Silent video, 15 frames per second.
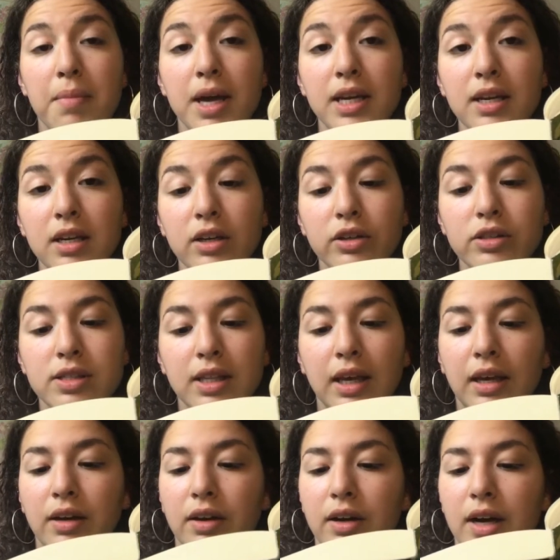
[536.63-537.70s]
Many years
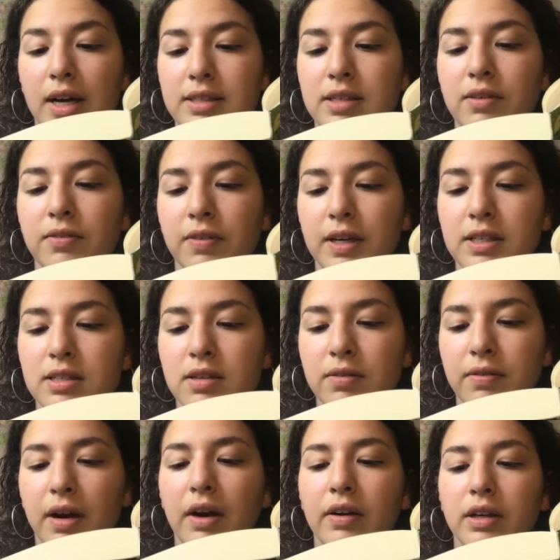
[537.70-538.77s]
later, as he faced the
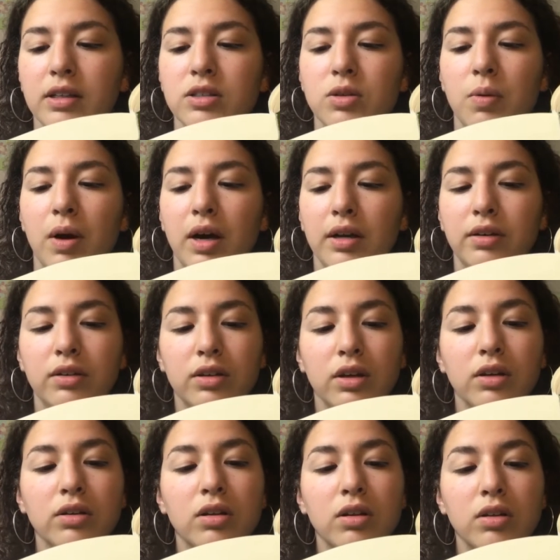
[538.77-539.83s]
firing squad,
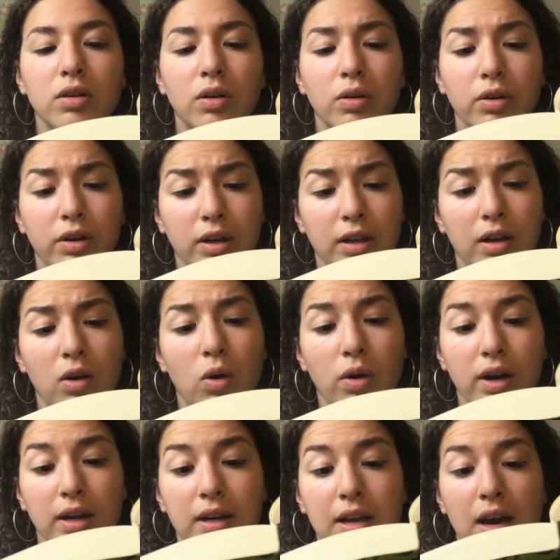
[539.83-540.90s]
Colonel
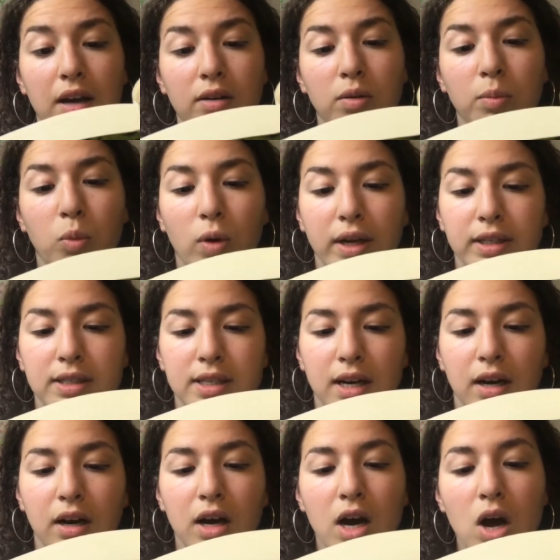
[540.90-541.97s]
Aureliano
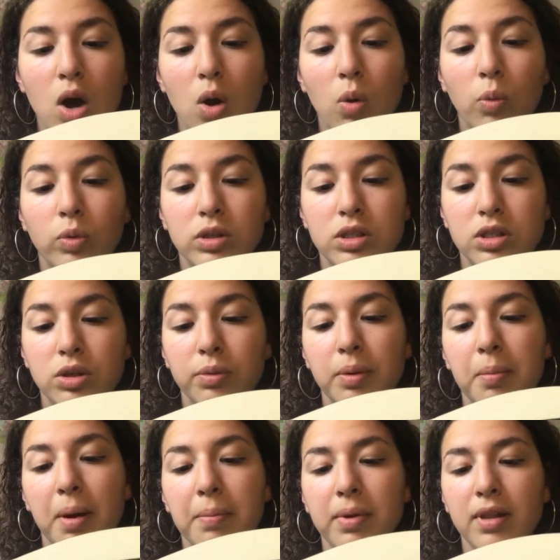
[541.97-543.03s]
Buendia was to
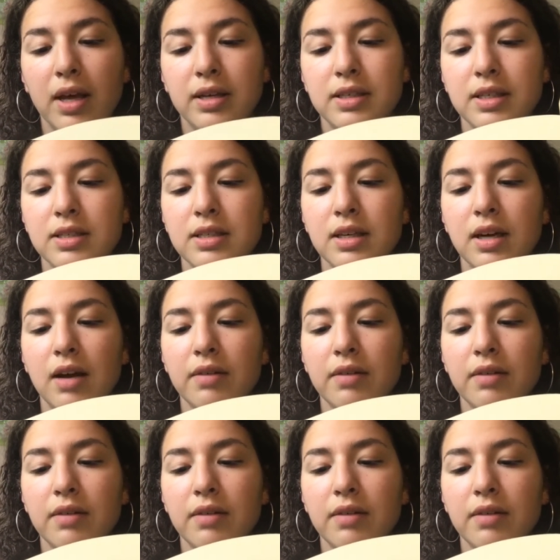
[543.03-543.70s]
remember that distant